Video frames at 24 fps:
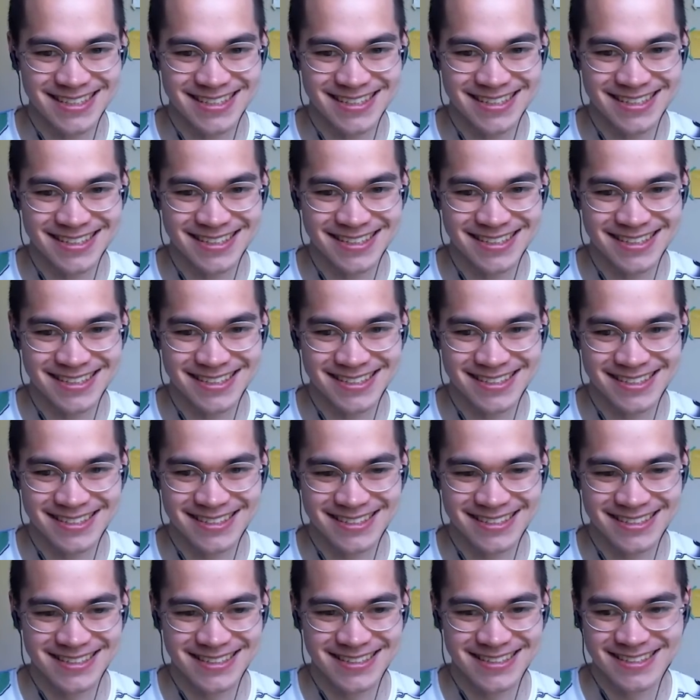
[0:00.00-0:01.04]

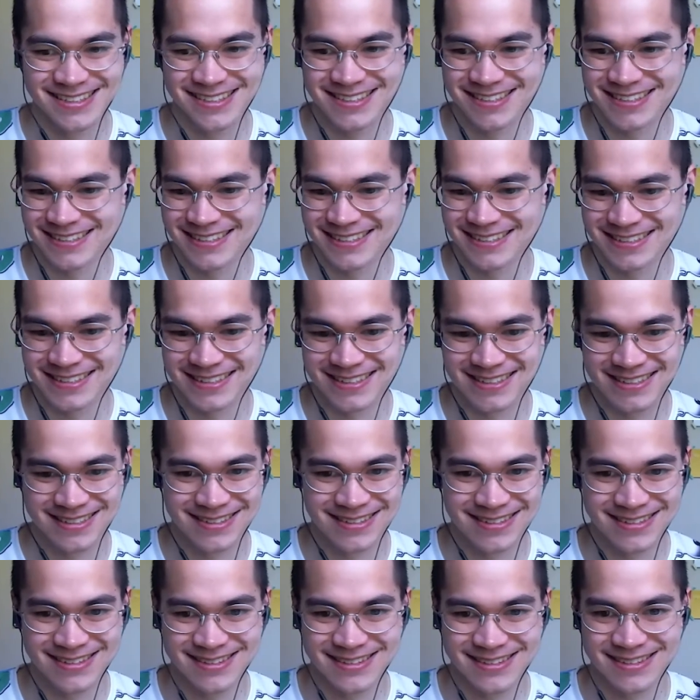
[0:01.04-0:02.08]

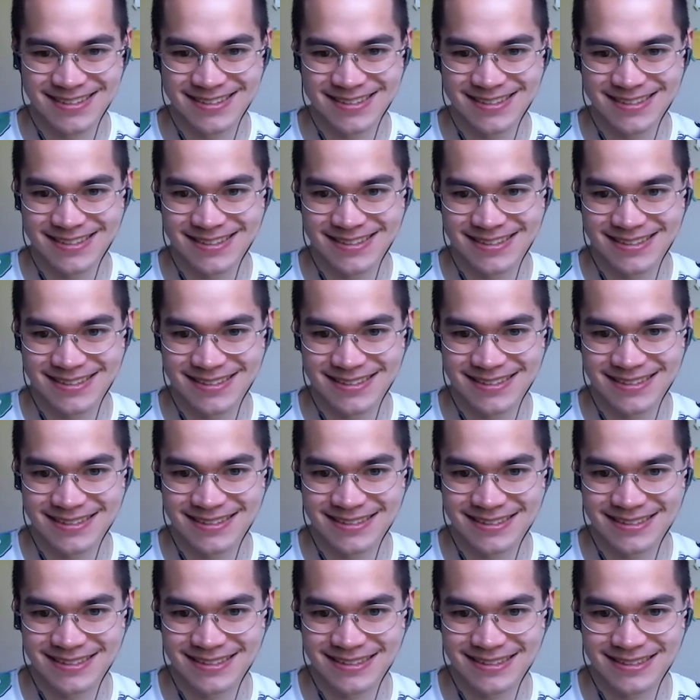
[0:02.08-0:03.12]

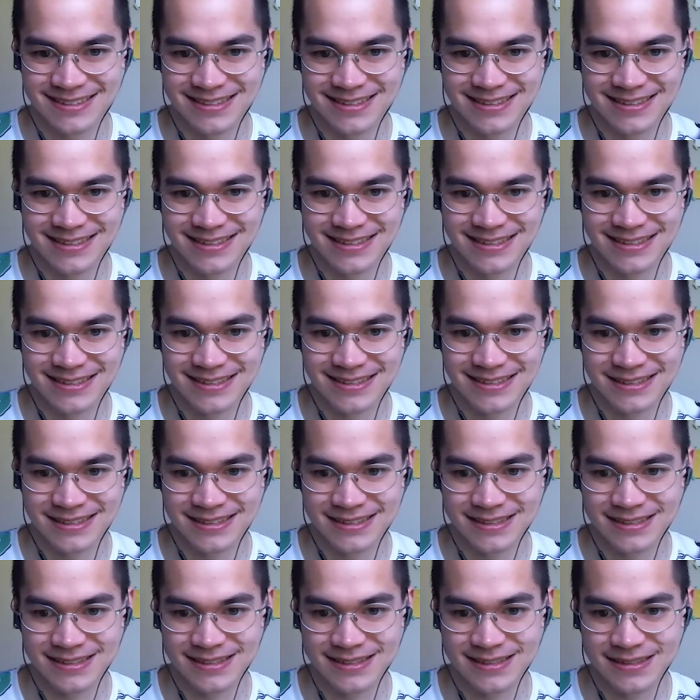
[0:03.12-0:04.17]

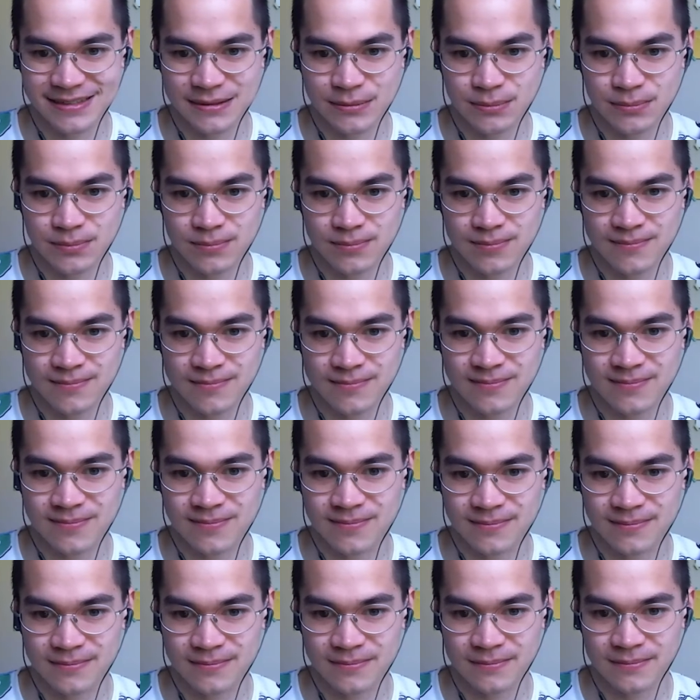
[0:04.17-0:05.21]

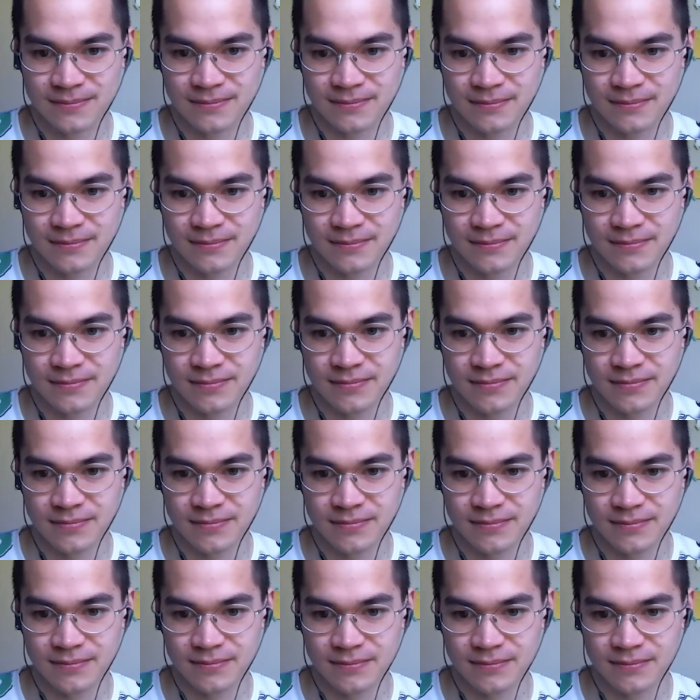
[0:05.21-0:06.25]

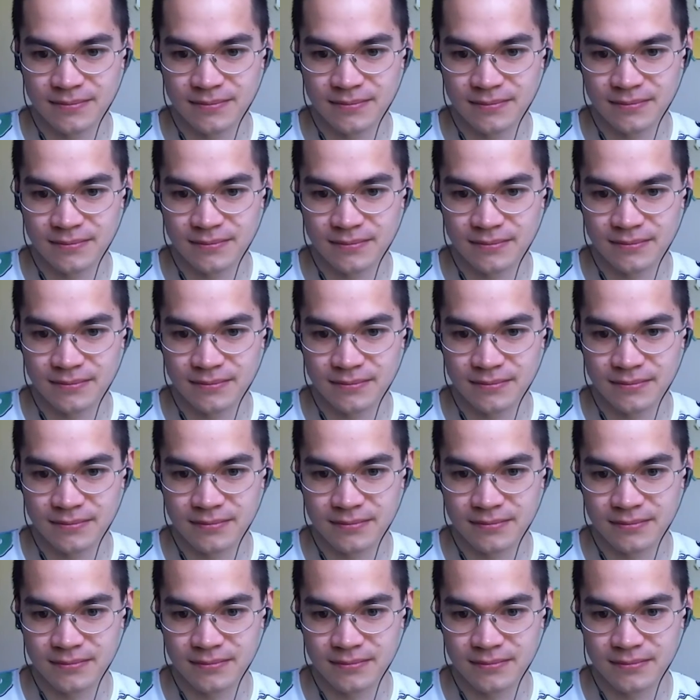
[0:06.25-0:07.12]
(not speaking)